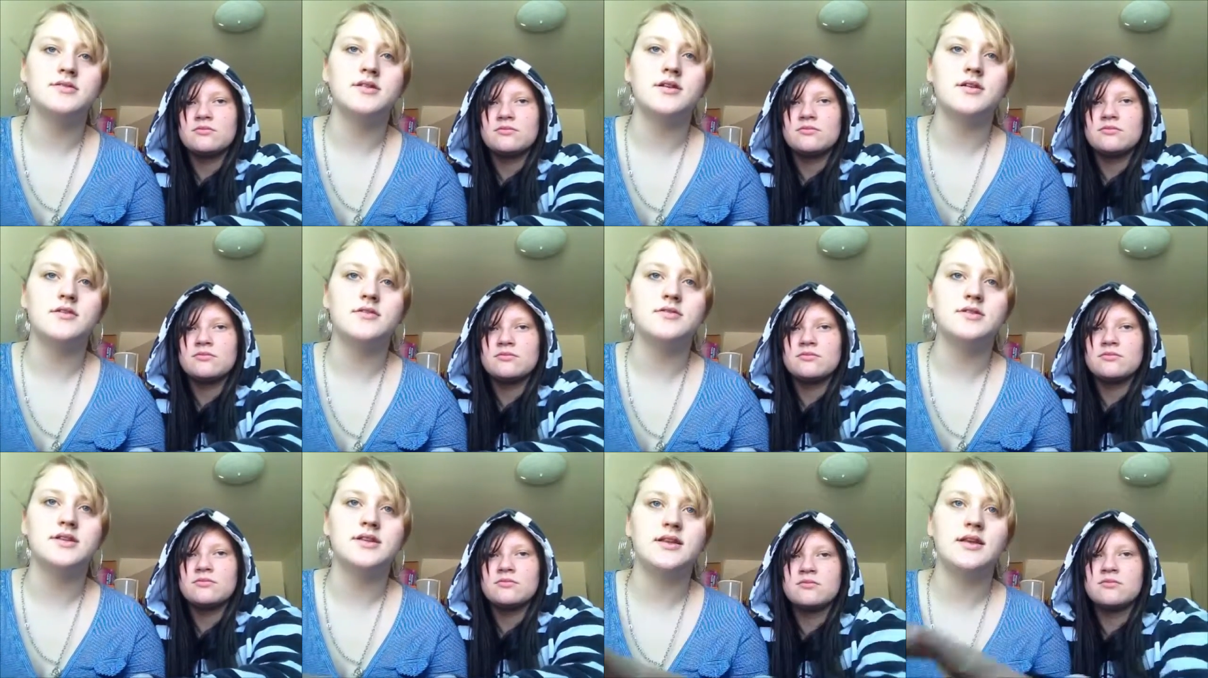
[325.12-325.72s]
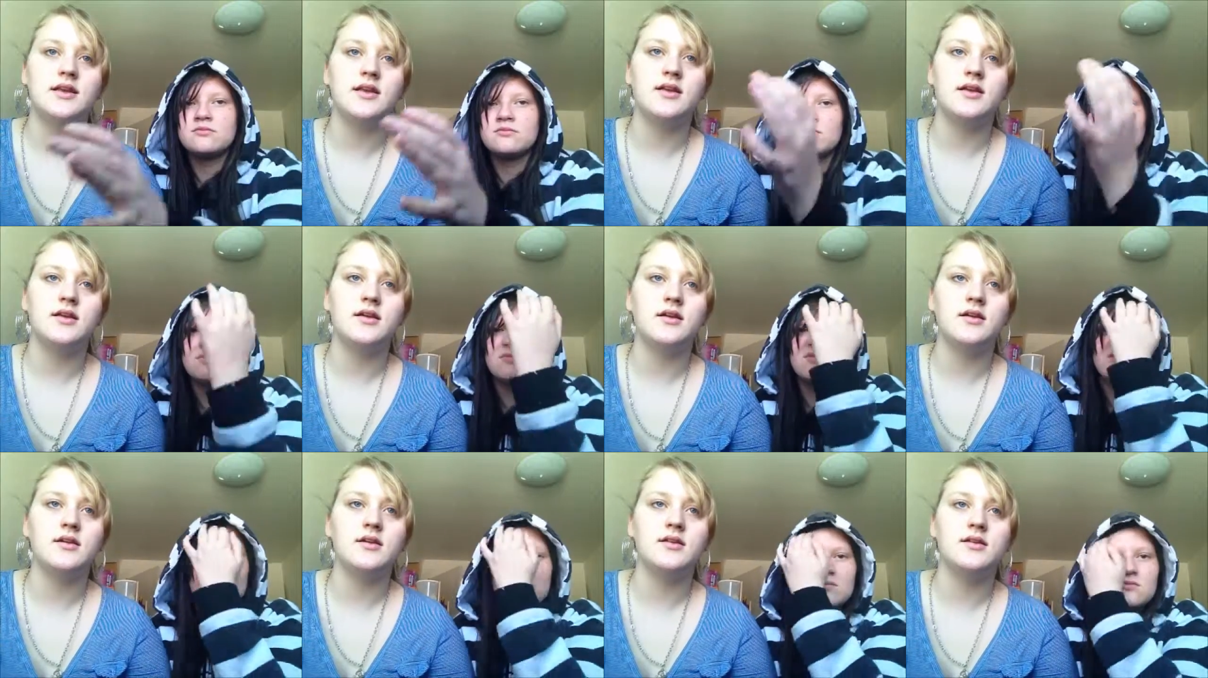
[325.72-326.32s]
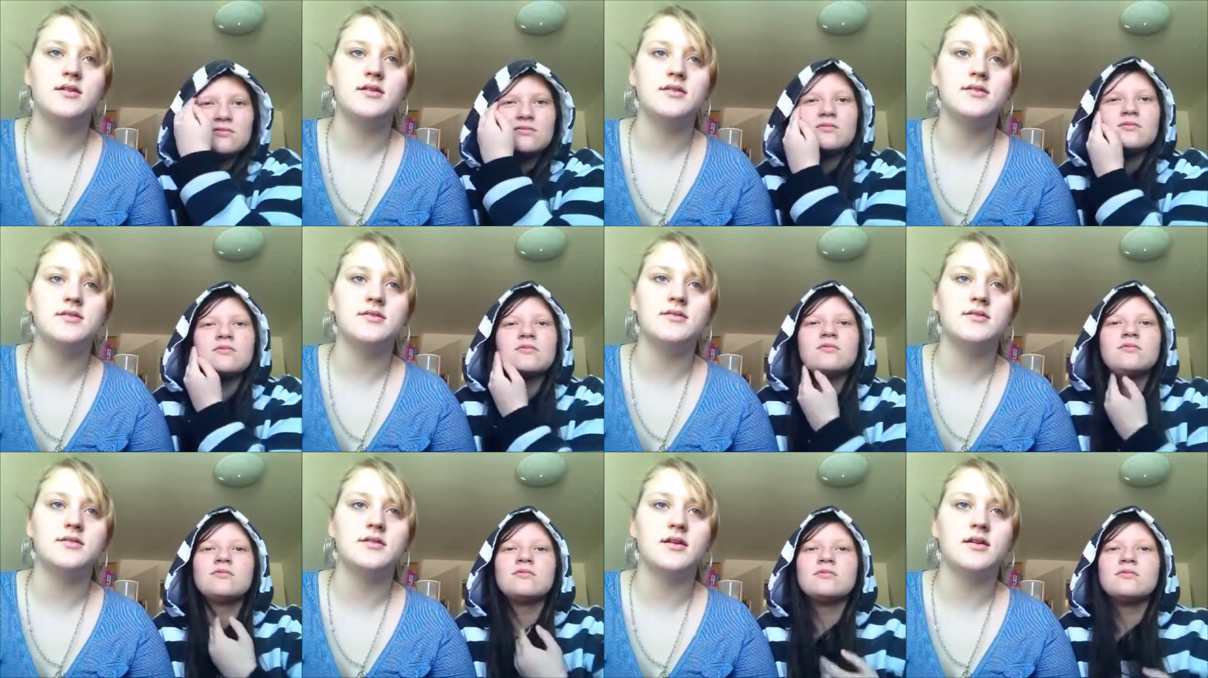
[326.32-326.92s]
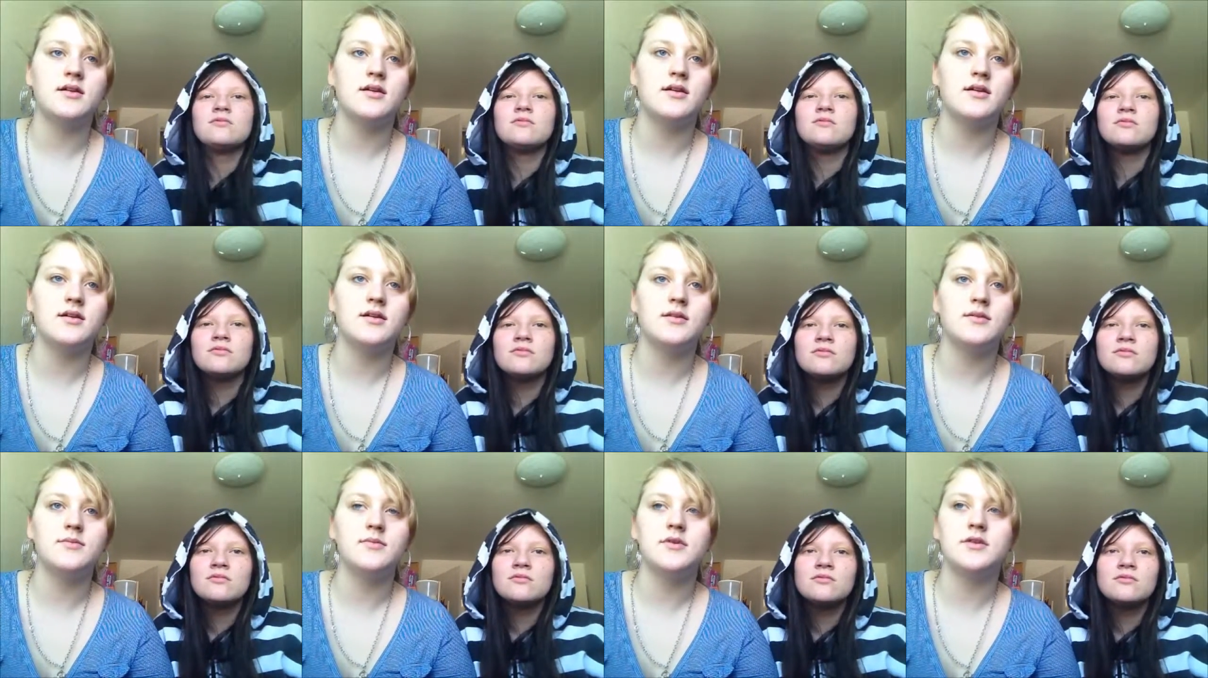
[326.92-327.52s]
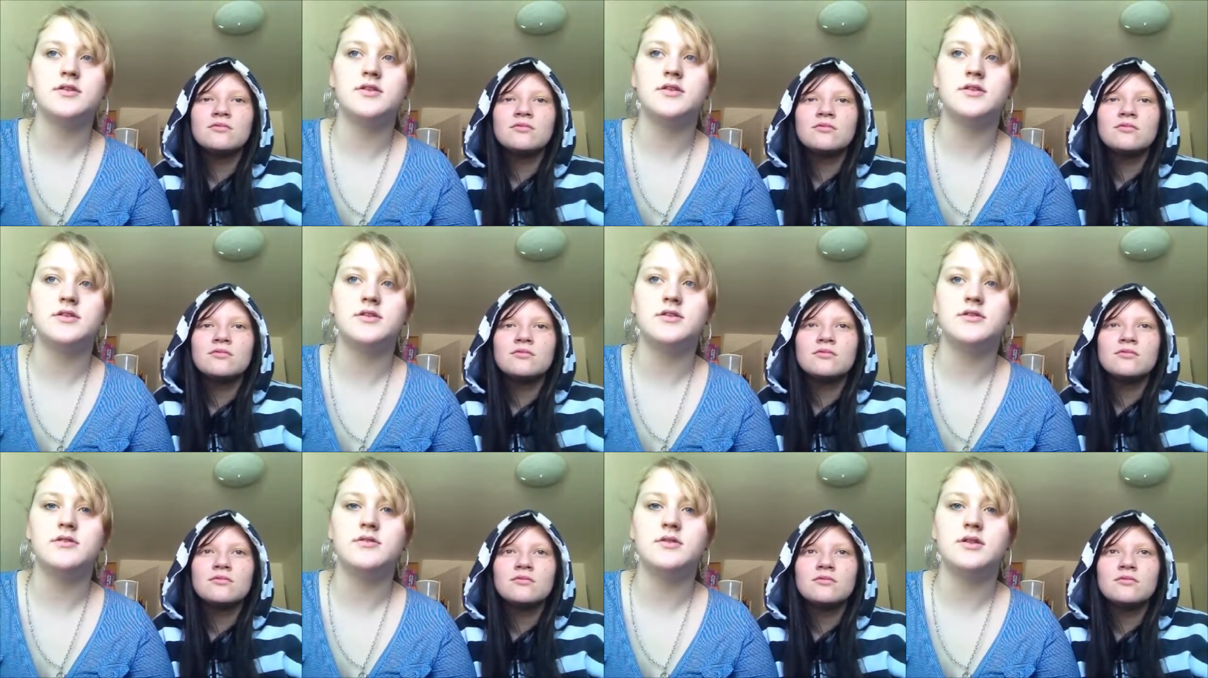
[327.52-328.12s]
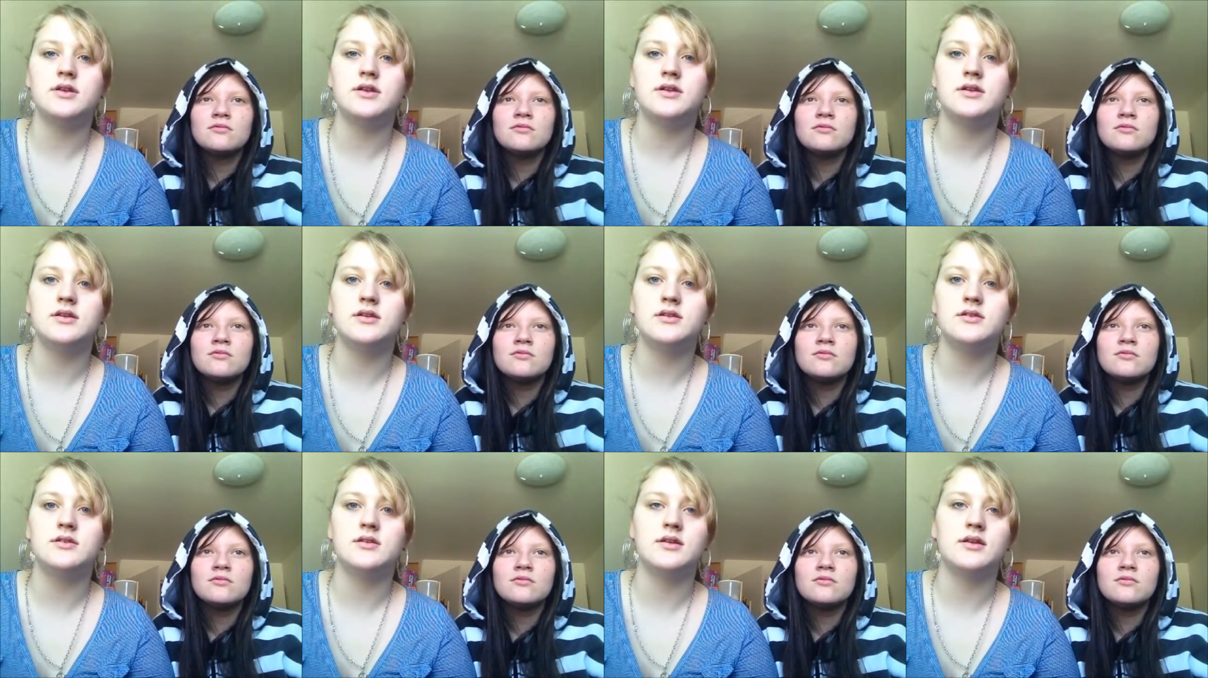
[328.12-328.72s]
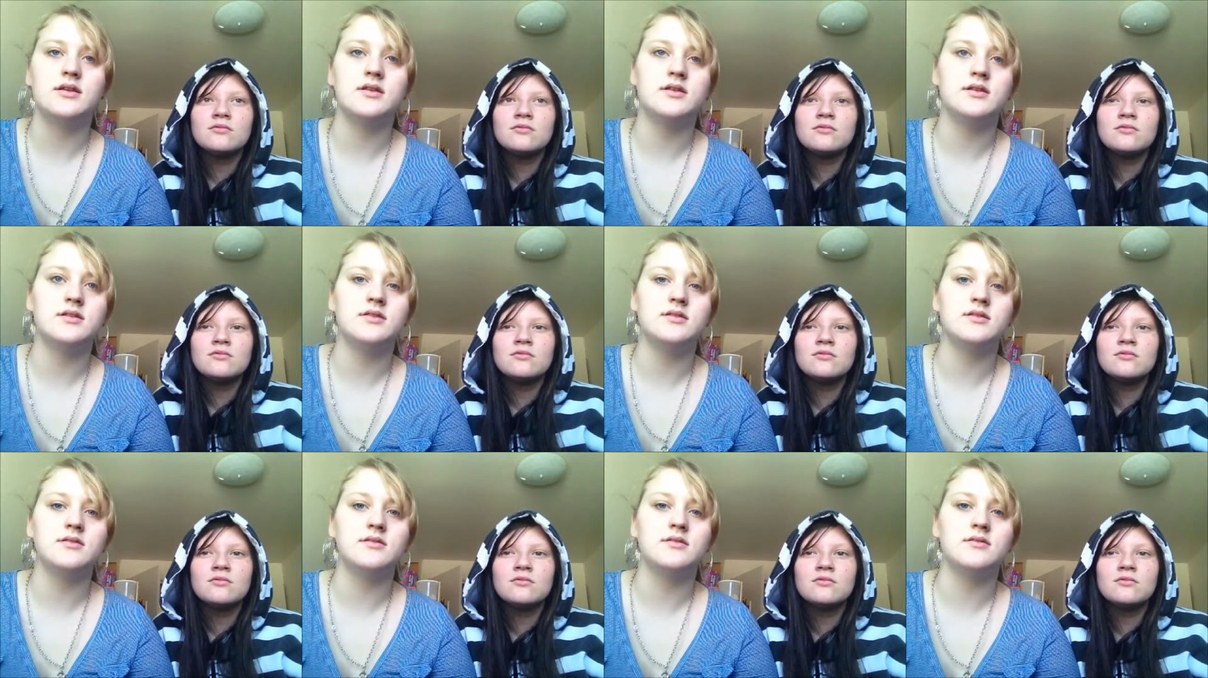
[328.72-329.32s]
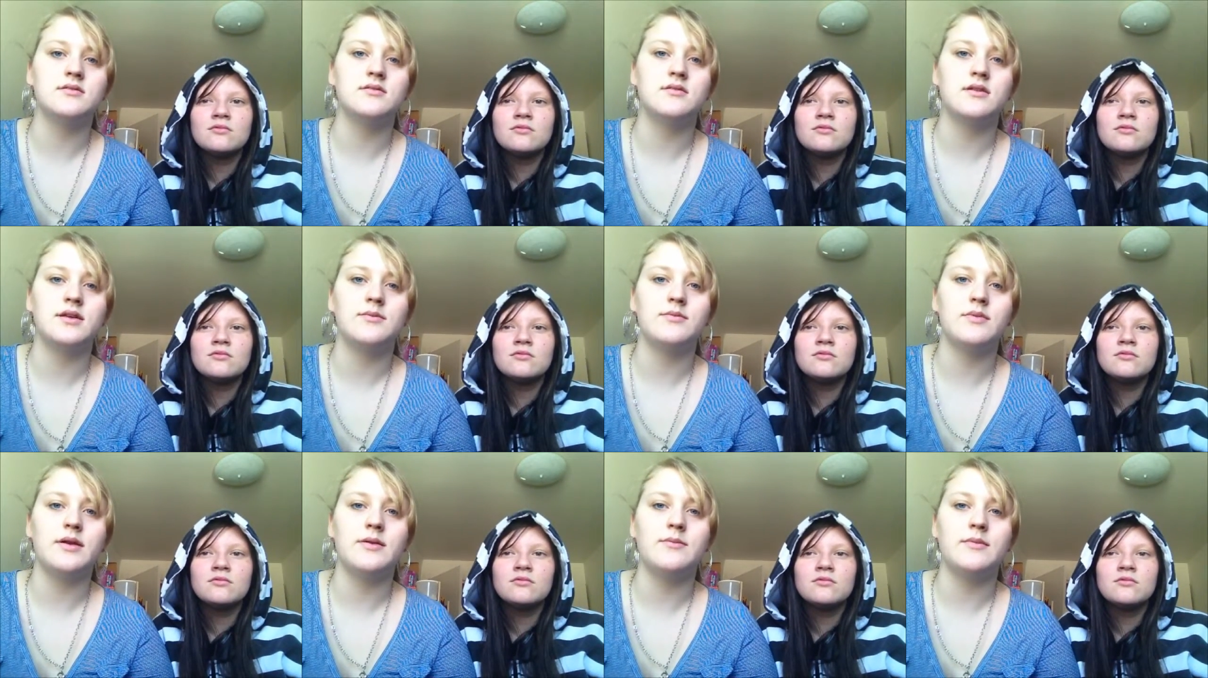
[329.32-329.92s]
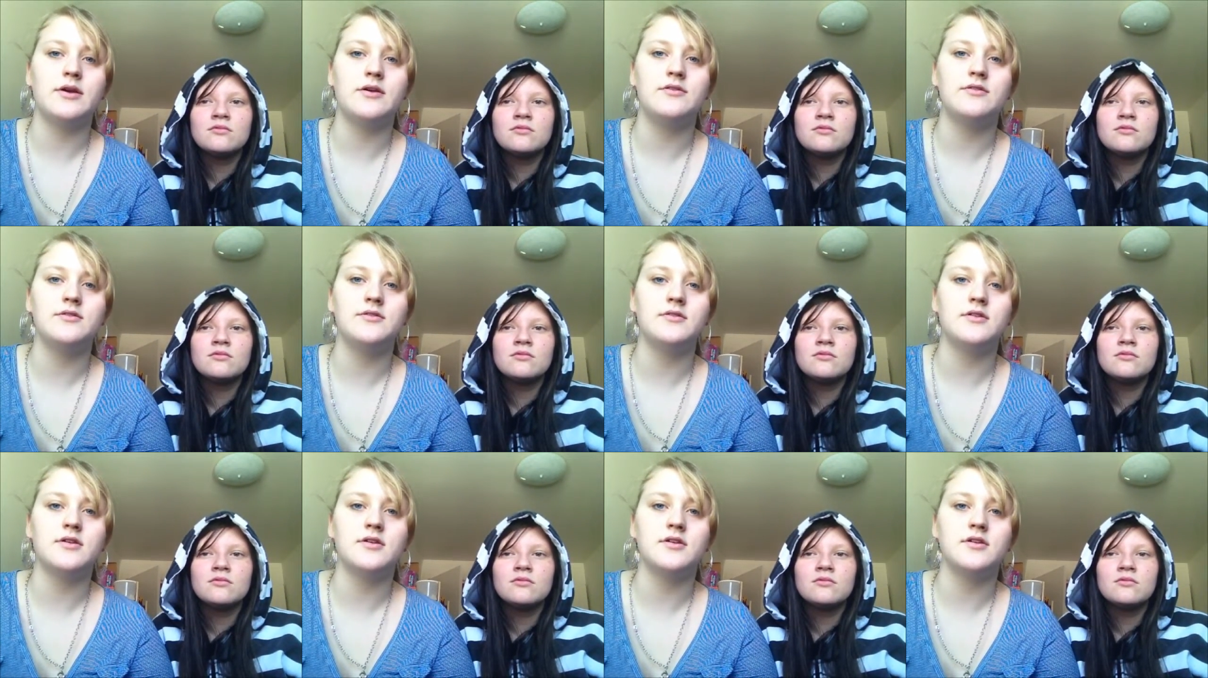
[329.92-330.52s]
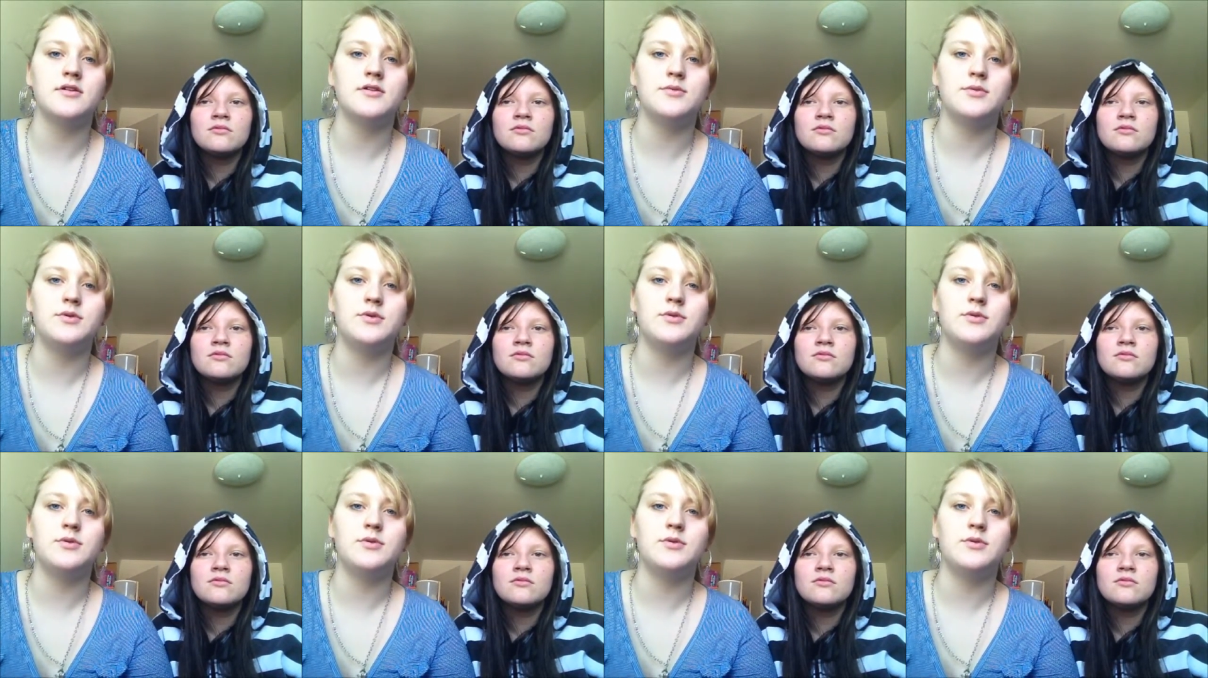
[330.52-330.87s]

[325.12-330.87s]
Speaker 1: So today, guys, I'm gonna do this, and it's like my mouth's not gonna